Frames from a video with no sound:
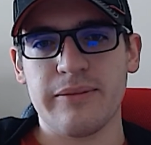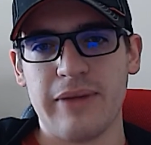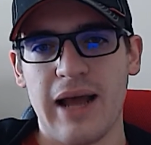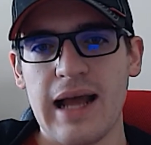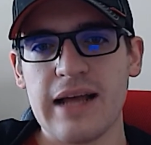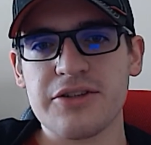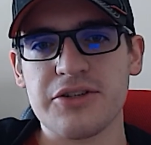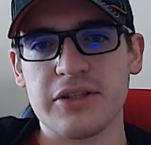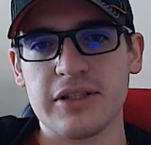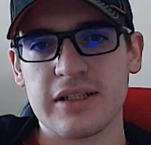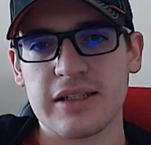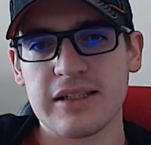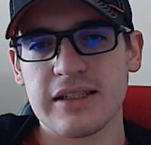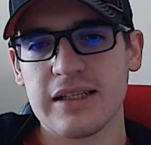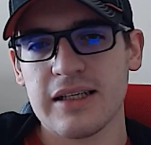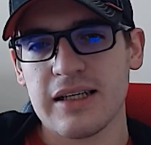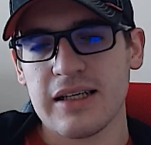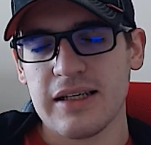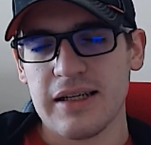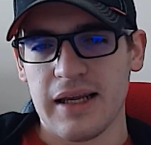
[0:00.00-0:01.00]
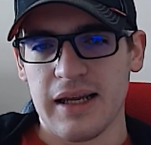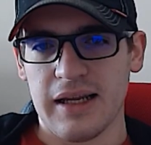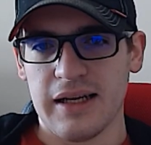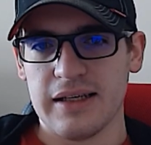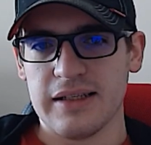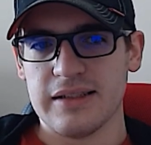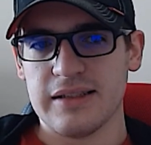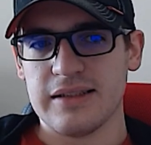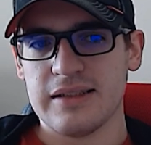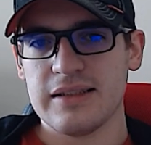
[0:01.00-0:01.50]
Magic
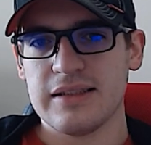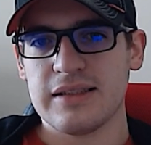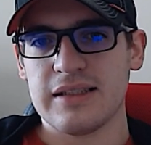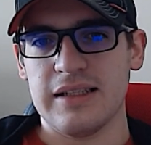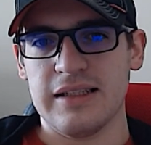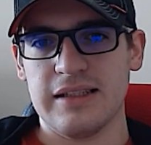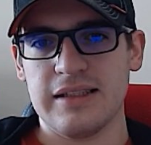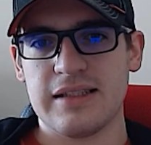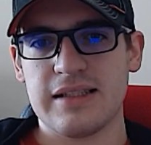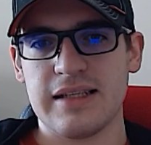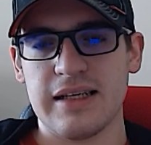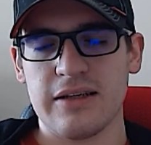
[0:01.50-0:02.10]
in a